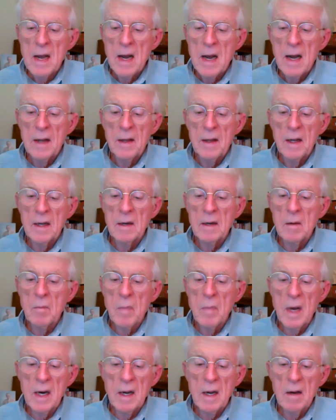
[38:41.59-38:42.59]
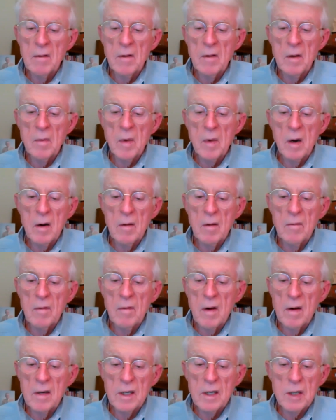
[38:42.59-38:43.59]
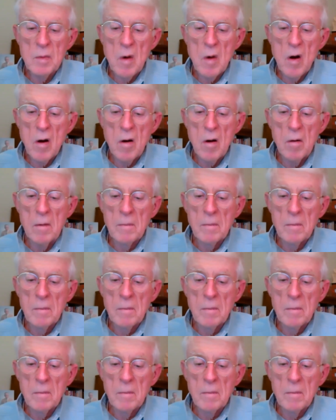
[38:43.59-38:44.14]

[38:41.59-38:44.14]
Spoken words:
And then many of them are very small.